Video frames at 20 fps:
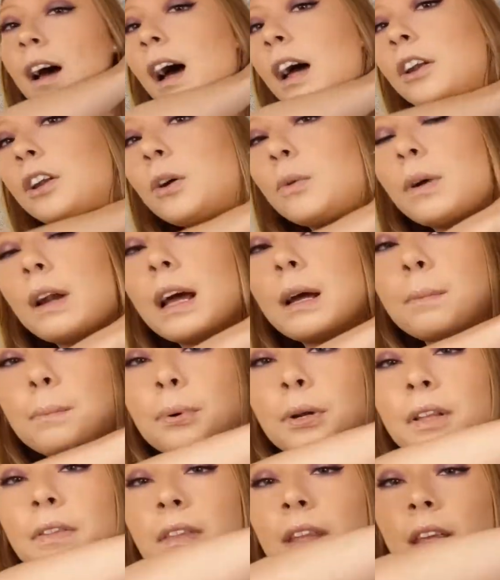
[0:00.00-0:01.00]
I don't know what I can
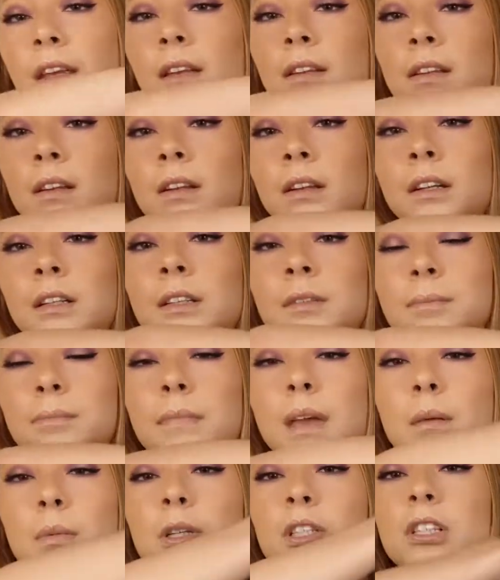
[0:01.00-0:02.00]
put in there,
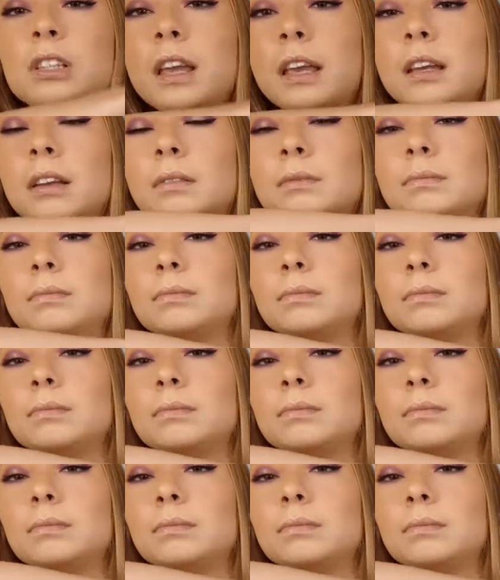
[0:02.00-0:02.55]
maybe just like